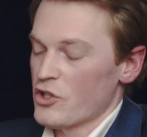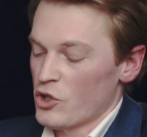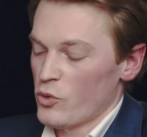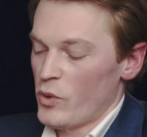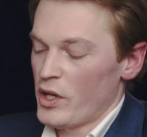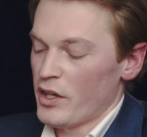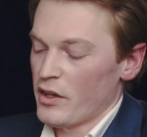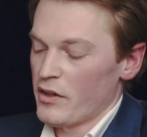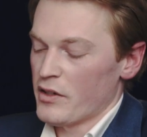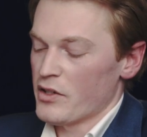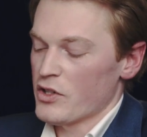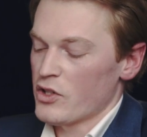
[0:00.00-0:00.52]
as to
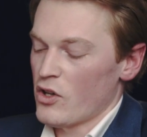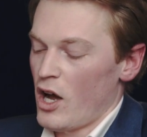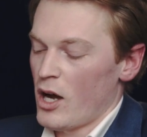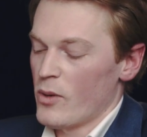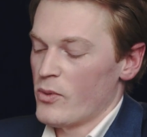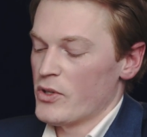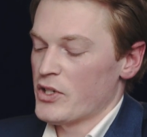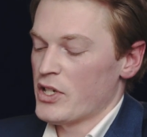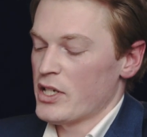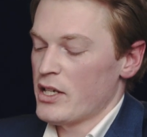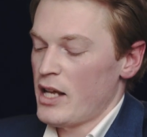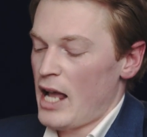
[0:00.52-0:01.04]
whether this guy
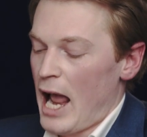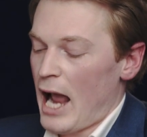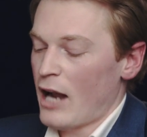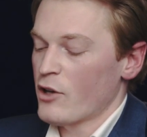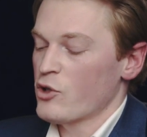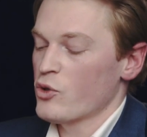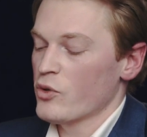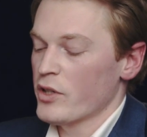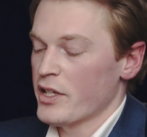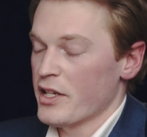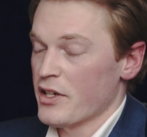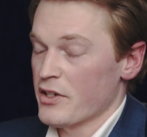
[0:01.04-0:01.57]
was
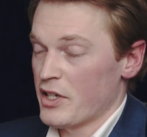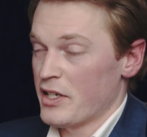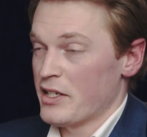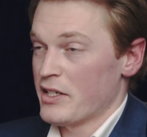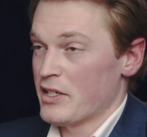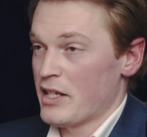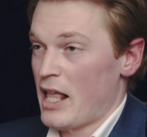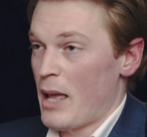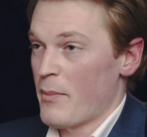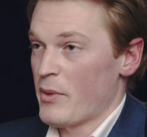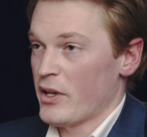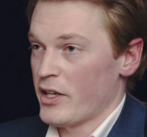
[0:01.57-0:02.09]
actually an
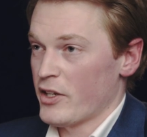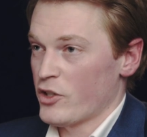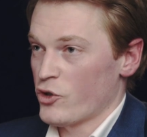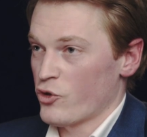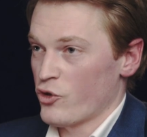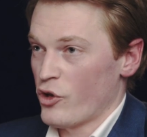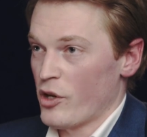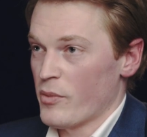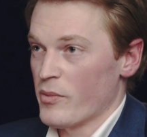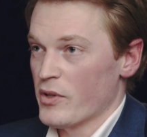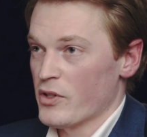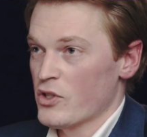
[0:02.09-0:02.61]
Islamic
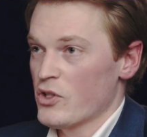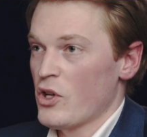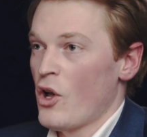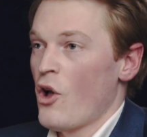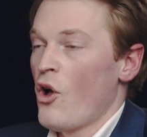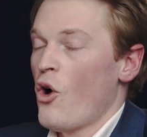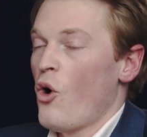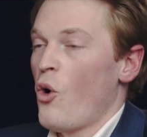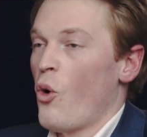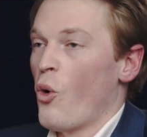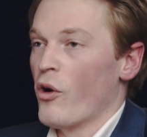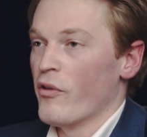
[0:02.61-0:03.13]
extremist
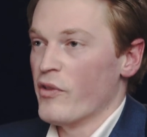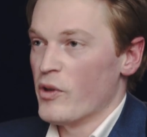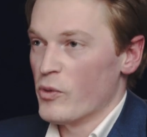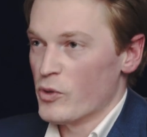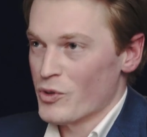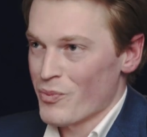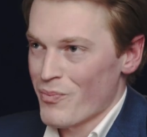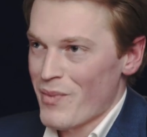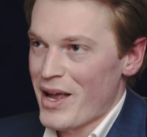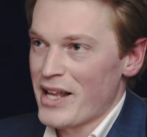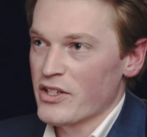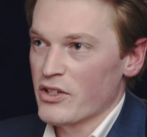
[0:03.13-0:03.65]
or if he
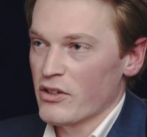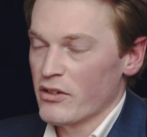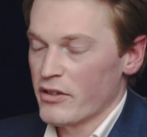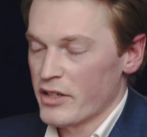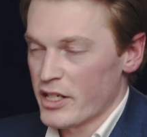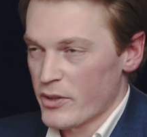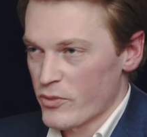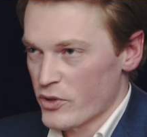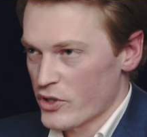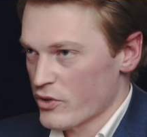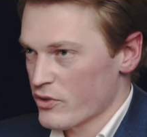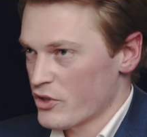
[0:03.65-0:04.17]
was mental and
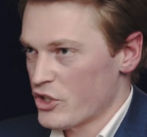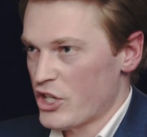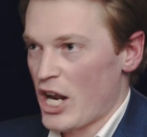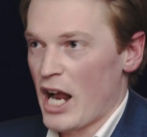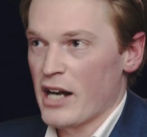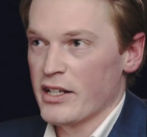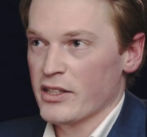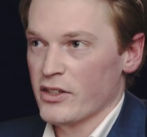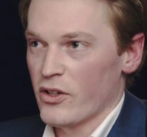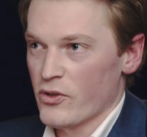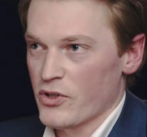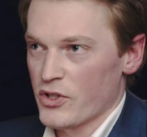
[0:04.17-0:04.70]
he was
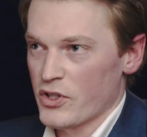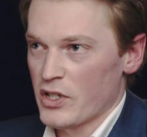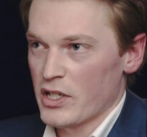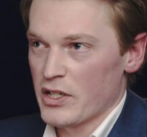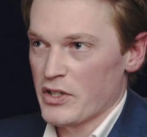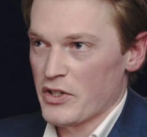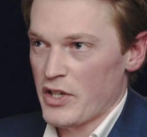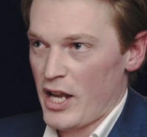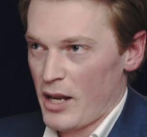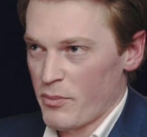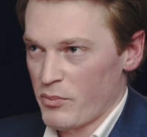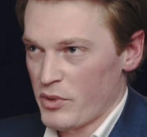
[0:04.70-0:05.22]
shouting those
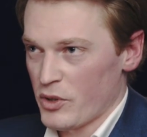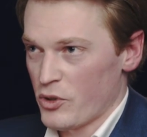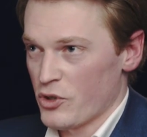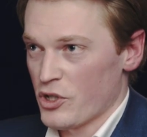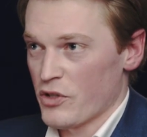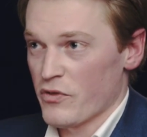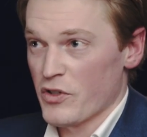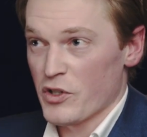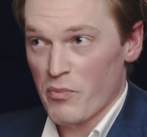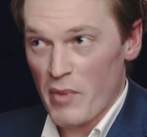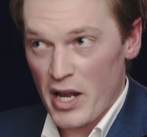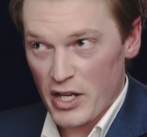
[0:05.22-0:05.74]
things out because of
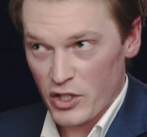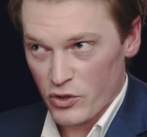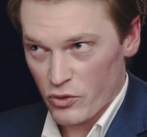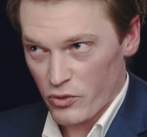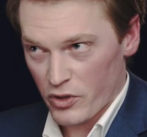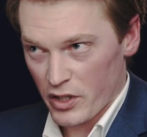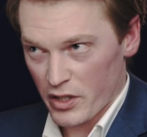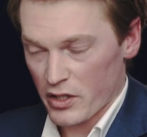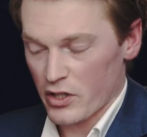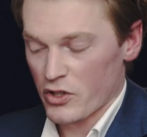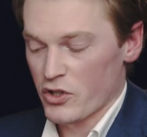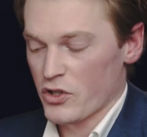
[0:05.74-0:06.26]
his mental
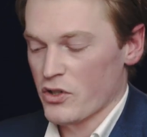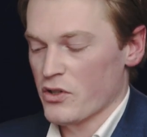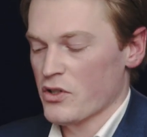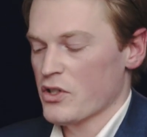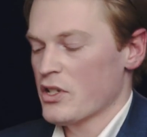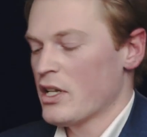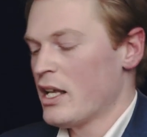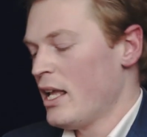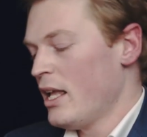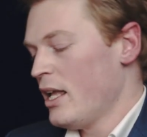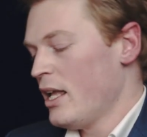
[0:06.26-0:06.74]
conditions.